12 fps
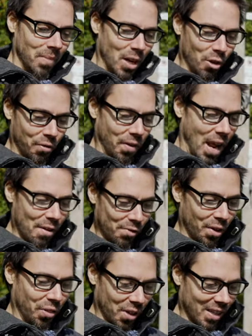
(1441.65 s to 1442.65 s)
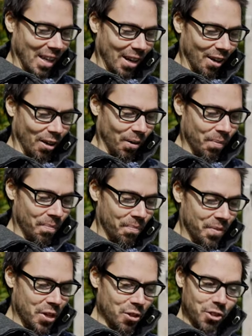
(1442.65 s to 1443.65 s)
out of everything there.
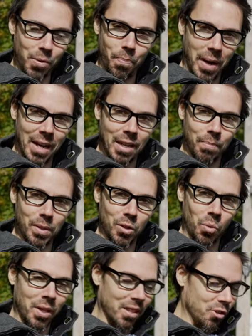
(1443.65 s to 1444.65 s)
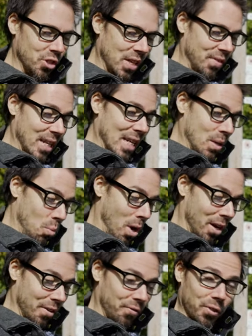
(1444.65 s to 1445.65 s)
You're debating between the
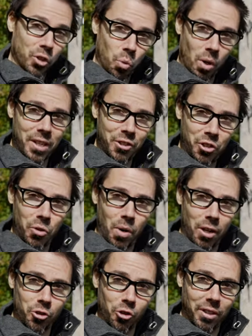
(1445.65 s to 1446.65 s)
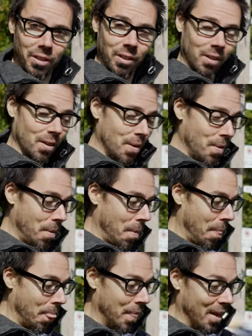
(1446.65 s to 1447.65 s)
ZV-E1 for $2,200
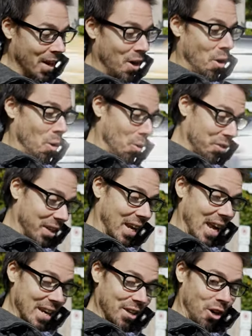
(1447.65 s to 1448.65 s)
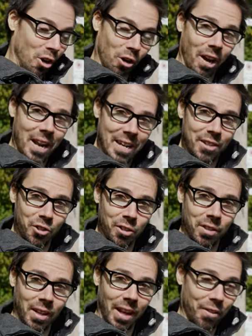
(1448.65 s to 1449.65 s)
or the Canon R8
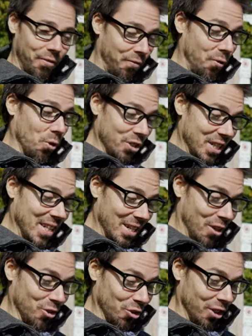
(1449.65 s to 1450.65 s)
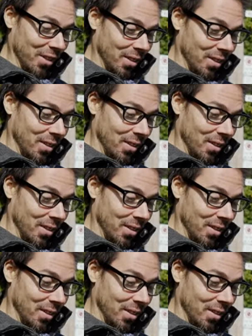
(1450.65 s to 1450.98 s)
at $1,400.